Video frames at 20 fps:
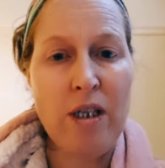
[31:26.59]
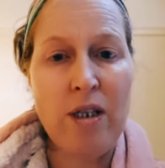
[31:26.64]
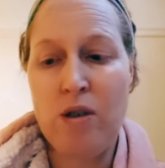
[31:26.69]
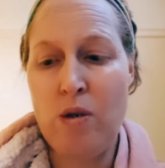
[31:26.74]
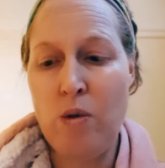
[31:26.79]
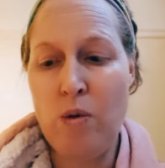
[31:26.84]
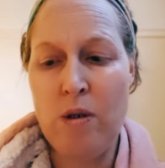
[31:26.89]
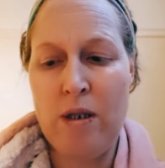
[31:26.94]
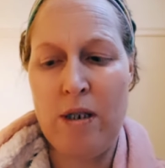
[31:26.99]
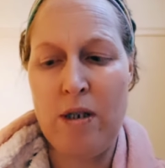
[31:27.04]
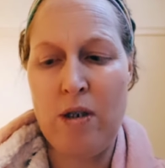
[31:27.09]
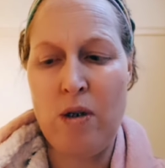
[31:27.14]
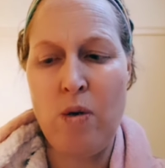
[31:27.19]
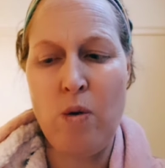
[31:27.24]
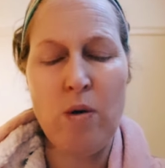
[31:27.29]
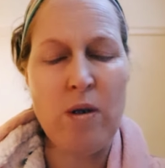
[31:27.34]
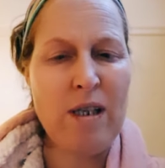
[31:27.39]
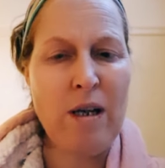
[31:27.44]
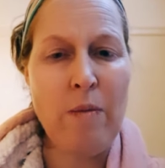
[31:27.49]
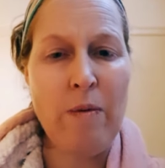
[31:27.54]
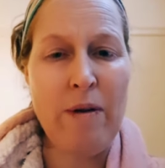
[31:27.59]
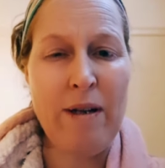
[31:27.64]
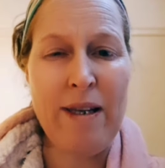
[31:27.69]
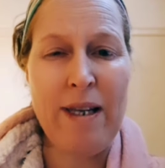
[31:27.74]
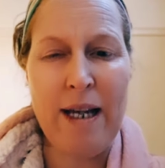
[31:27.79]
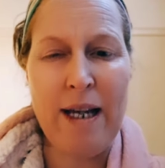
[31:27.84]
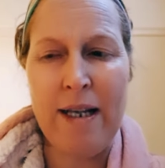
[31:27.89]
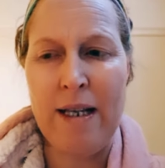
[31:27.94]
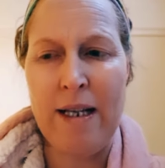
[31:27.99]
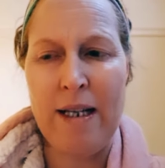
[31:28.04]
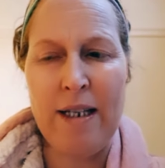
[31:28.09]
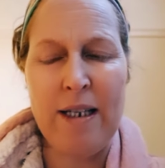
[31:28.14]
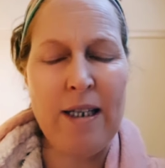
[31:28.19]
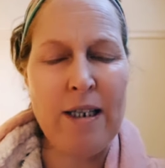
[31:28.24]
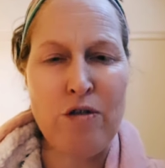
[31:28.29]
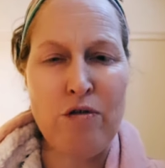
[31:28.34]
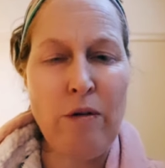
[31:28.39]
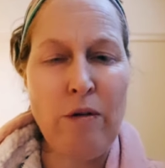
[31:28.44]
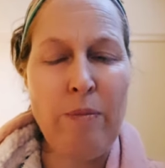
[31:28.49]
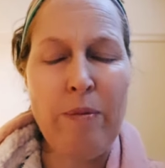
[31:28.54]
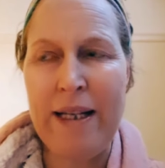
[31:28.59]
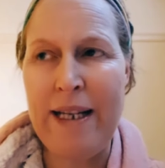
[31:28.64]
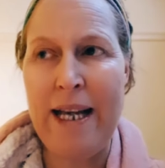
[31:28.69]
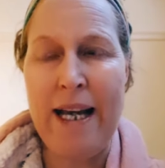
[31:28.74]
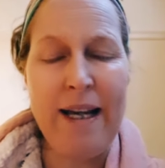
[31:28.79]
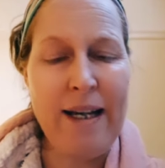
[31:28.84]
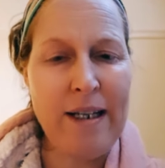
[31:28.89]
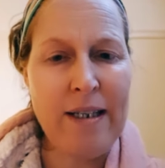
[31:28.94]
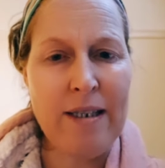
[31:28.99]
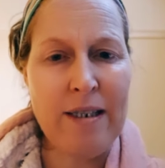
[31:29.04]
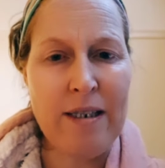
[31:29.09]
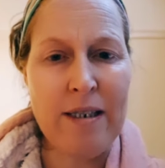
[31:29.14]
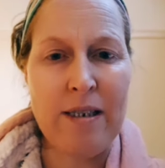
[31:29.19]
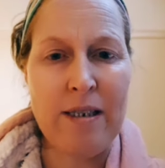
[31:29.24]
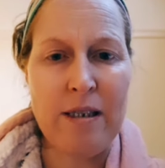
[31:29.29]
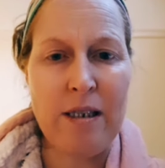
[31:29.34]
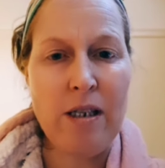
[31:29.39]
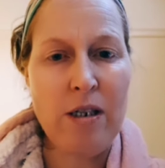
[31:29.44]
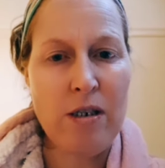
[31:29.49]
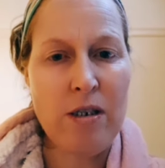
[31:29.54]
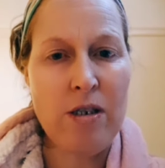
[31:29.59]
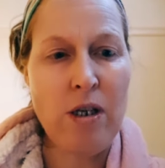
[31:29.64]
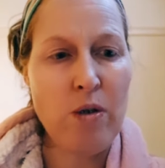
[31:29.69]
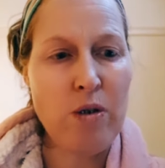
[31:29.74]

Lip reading: She still called someone the a dribbling S.